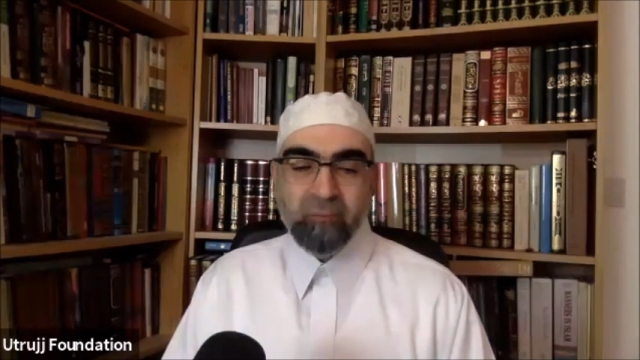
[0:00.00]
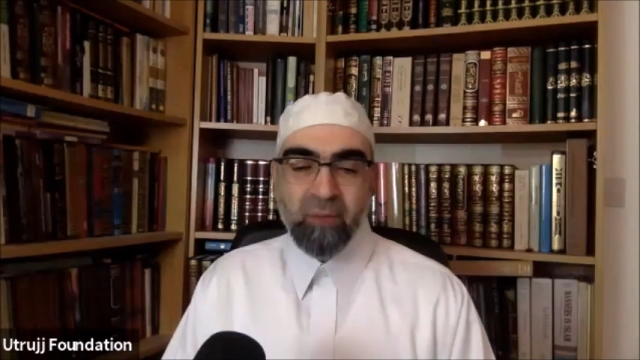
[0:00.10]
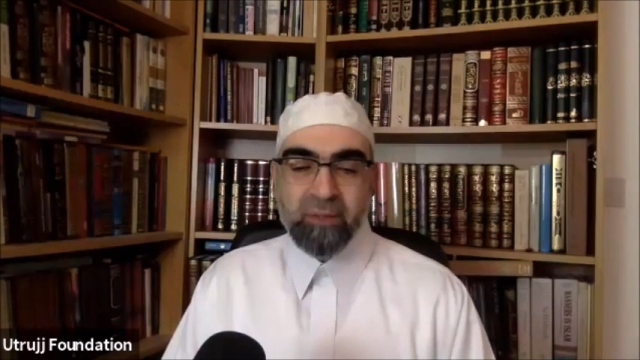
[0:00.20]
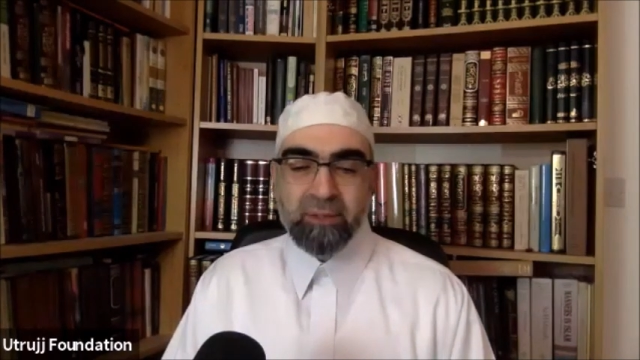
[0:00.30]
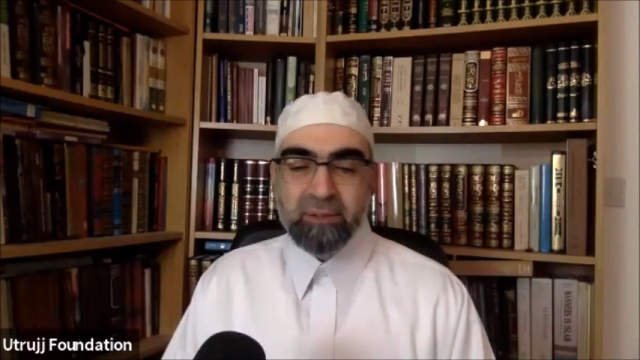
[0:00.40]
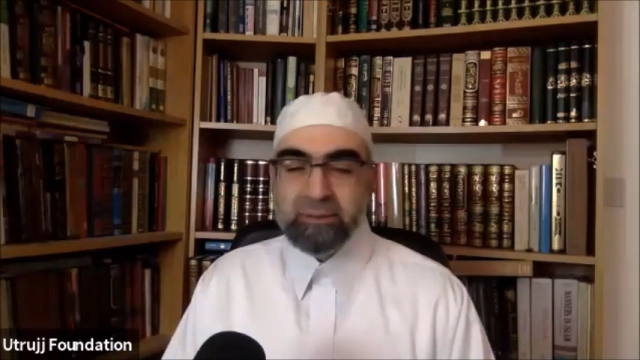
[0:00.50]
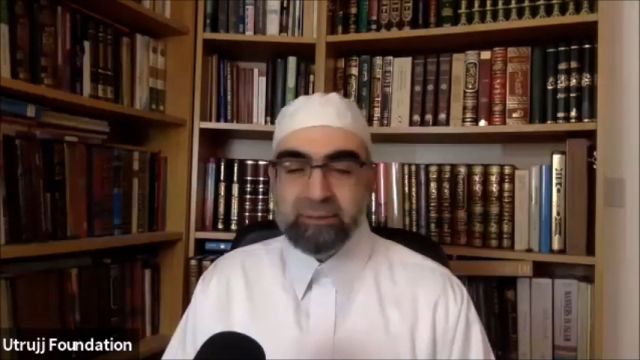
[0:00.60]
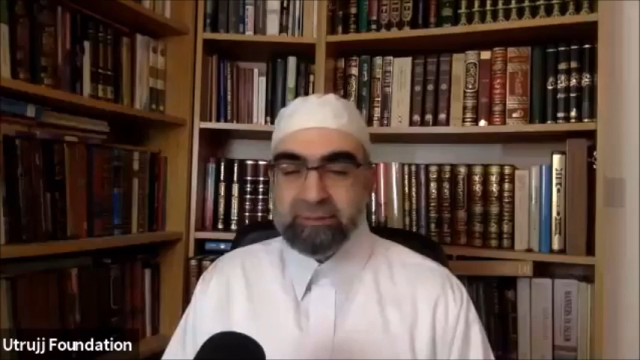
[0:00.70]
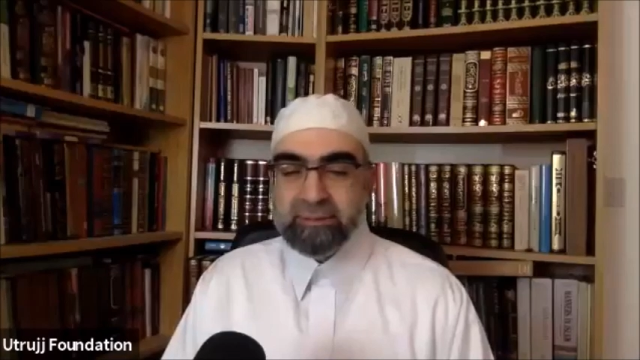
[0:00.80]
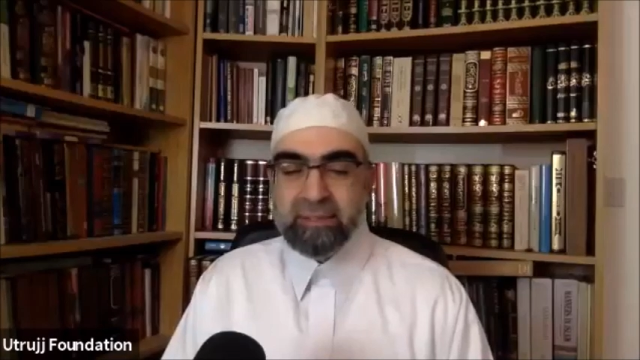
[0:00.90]
So
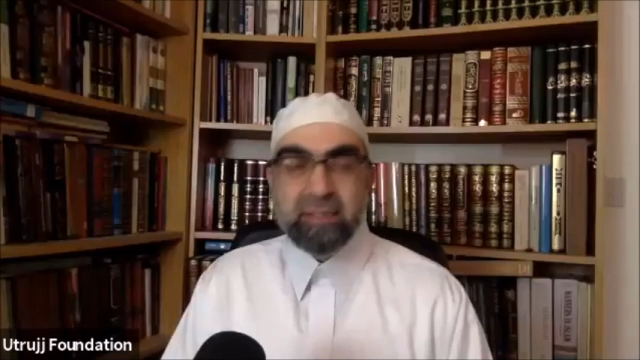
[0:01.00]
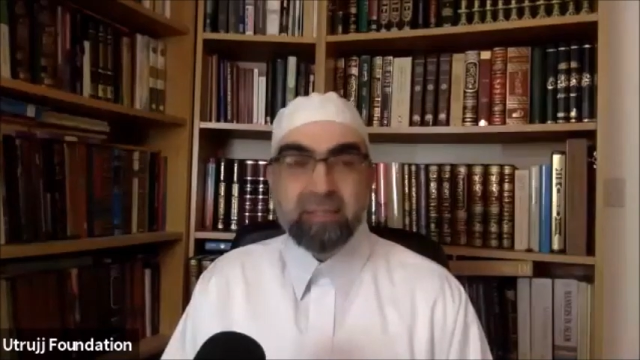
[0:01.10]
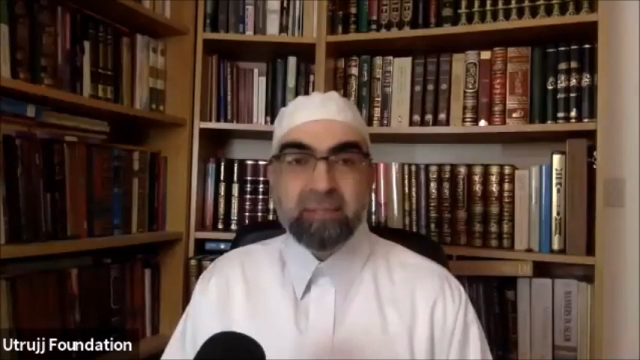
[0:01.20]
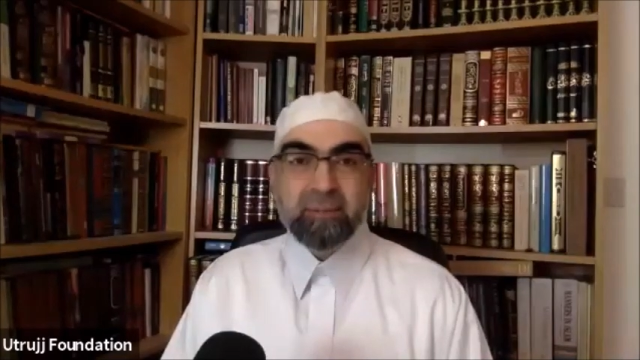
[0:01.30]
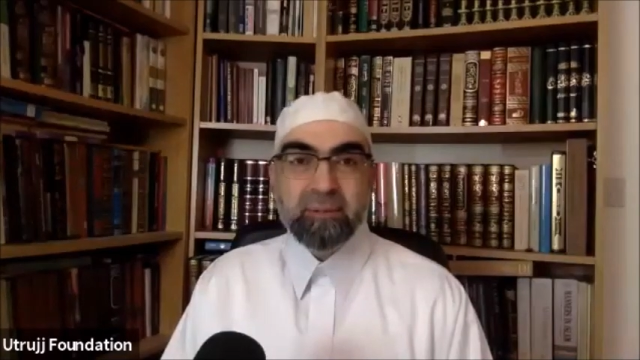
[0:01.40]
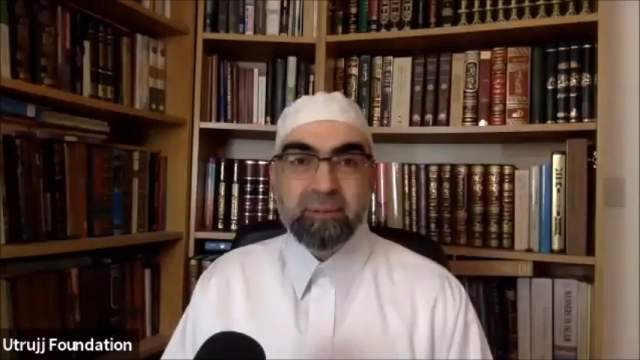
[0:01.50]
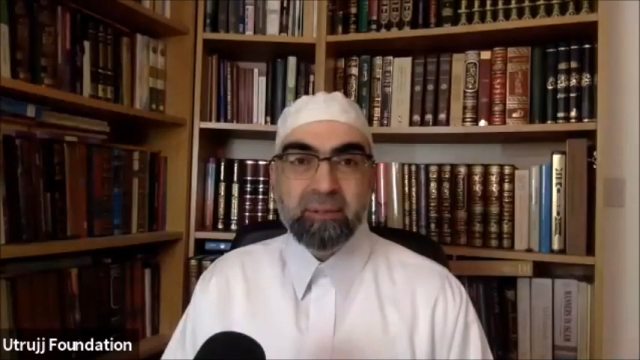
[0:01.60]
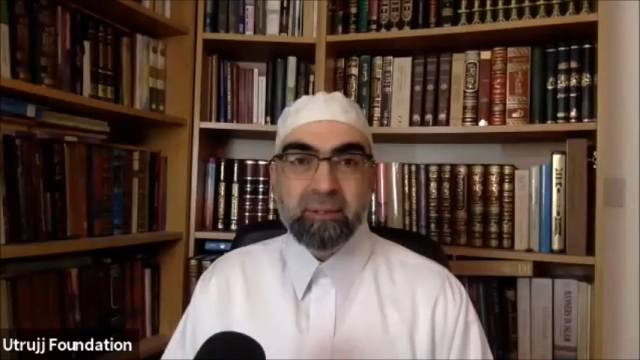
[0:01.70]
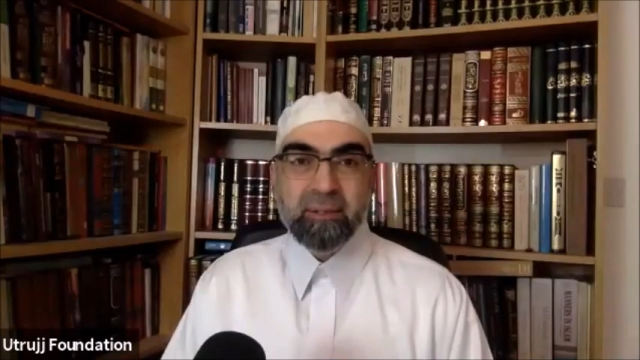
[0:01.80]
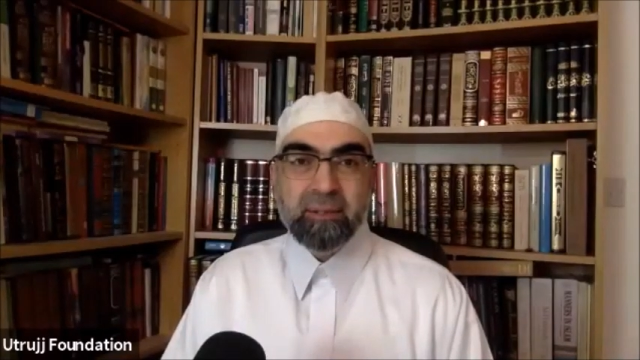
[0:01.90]
this is
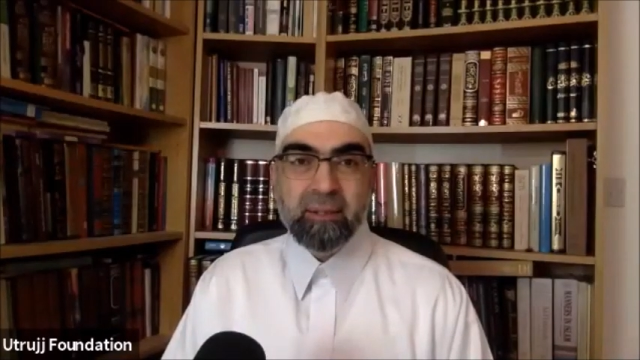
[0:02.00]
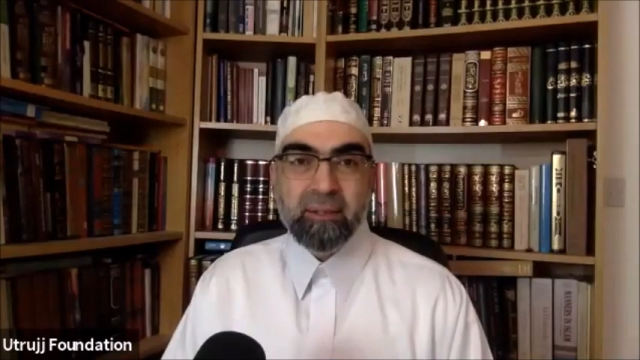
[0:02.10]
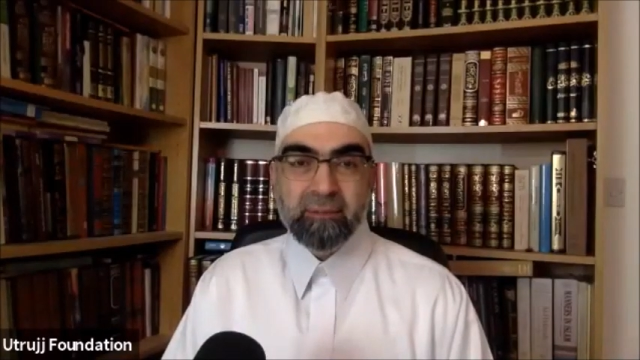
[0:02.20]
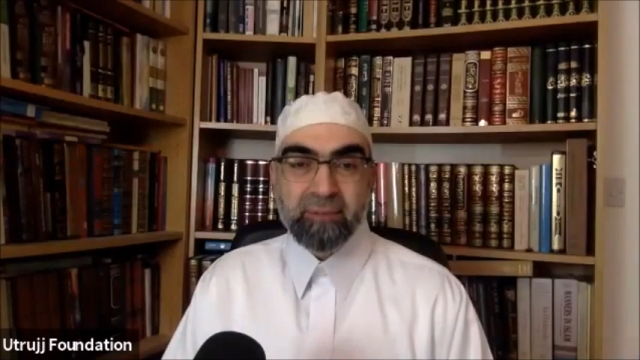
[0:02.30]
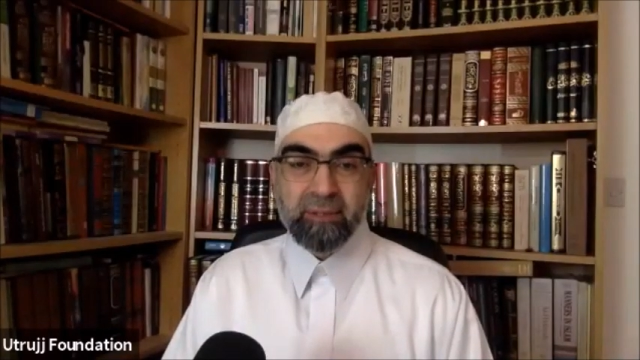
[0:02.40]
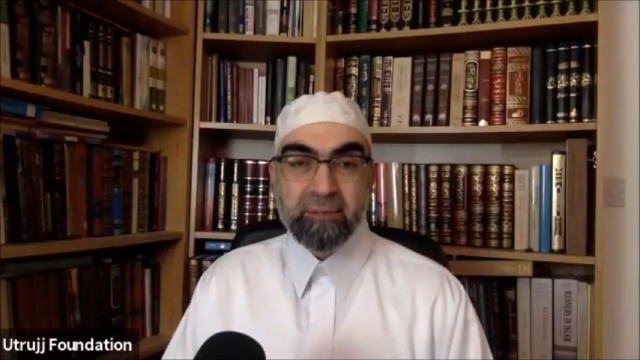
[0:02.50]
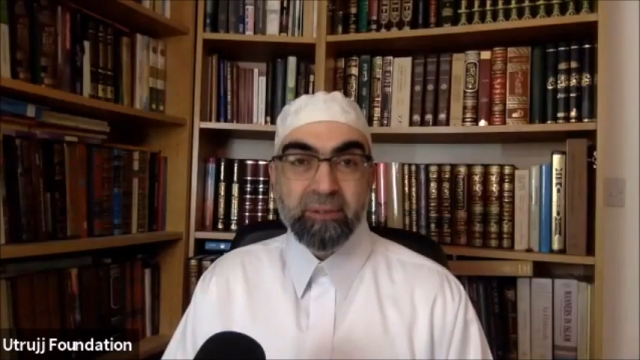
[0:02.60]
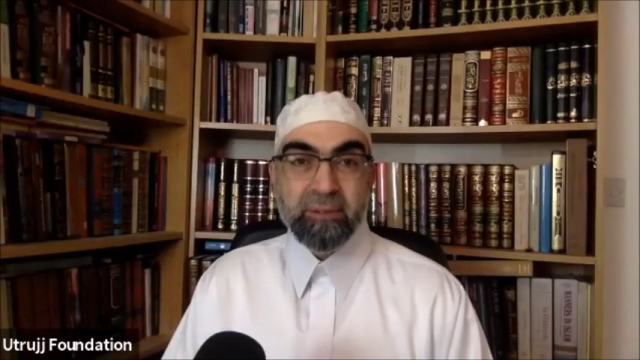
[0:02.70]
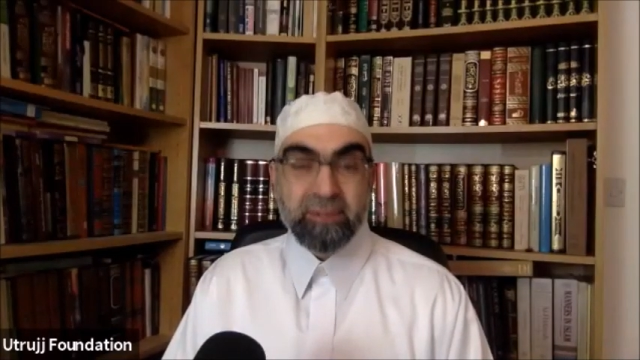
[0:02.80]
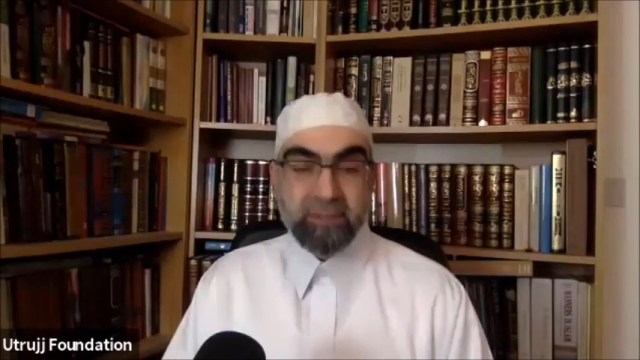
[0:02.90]
the very
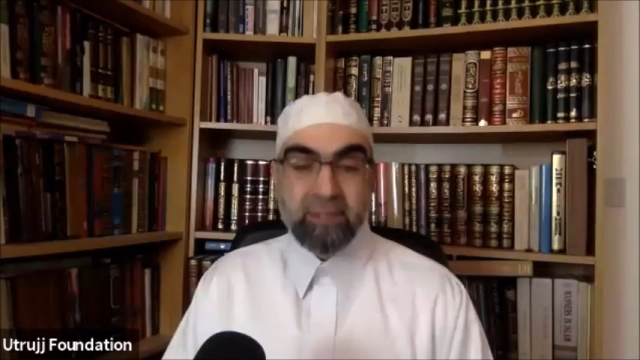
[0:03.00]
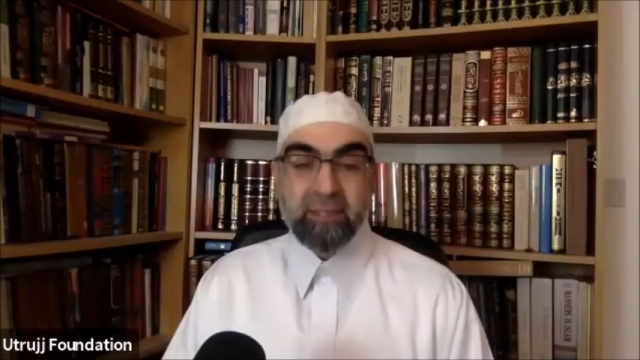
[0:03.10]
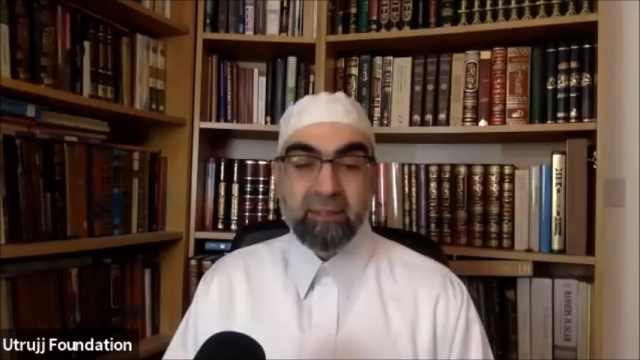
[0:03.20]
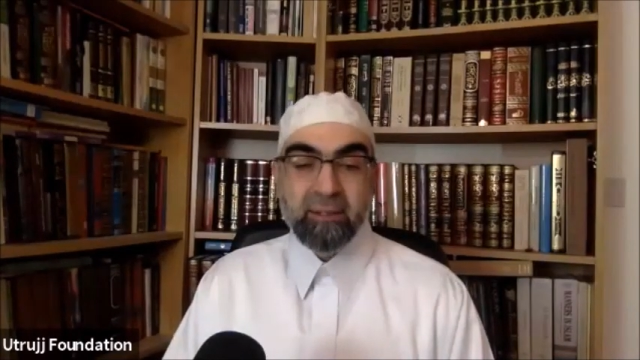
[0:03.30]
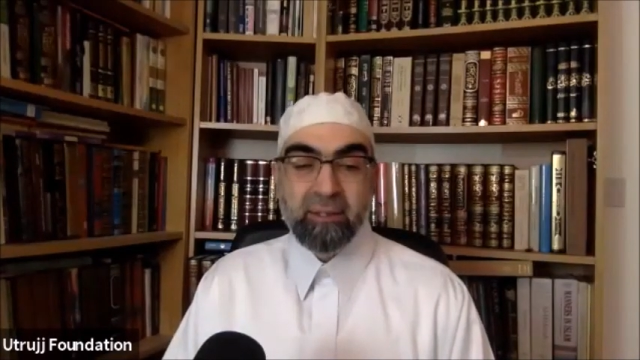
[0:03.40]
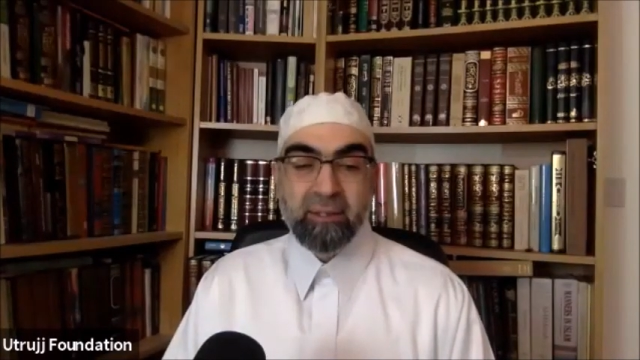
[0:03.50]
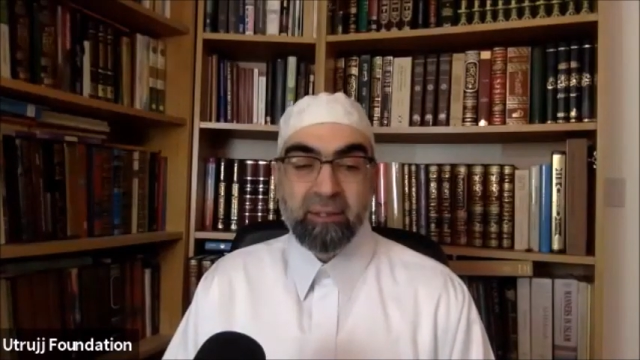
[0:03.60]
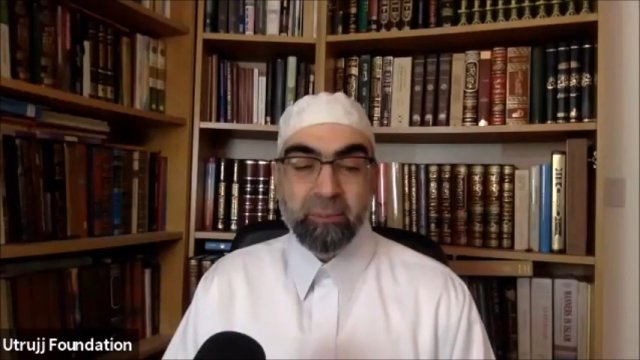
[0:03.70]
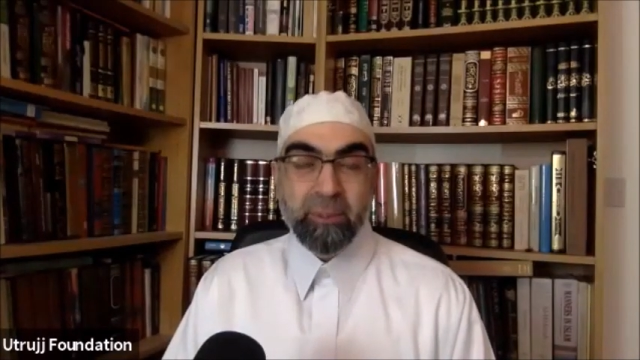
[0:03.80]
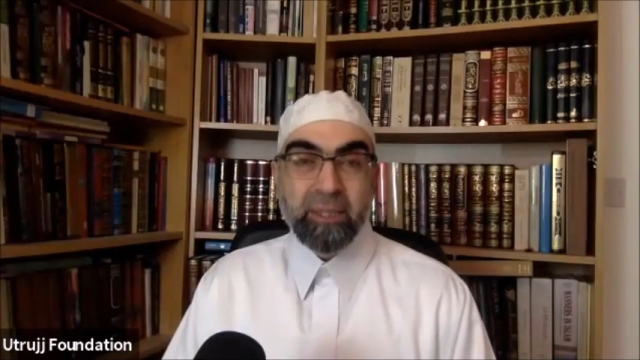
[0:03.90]
first thing
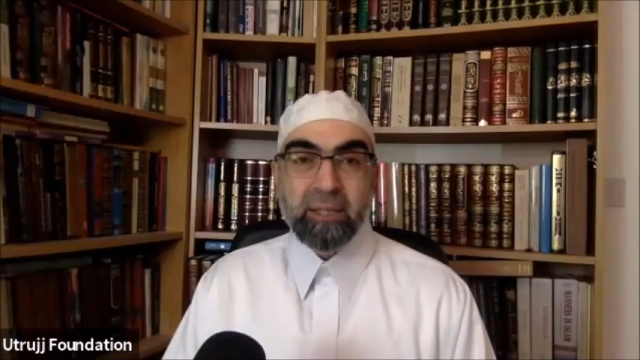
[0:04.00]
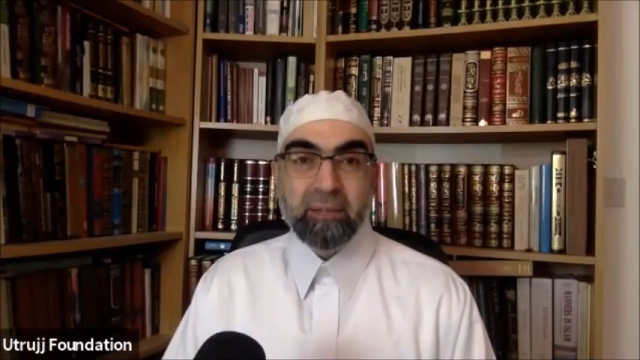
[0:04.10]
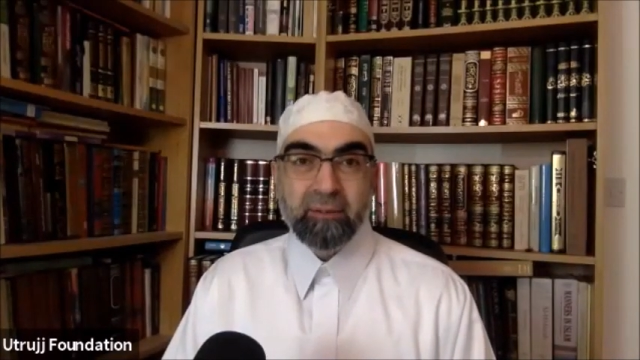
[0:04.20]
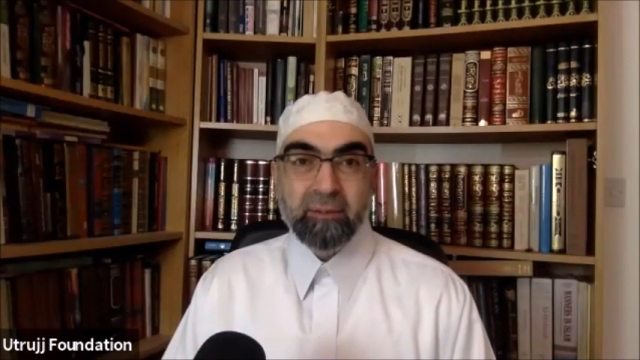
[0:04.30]
we need.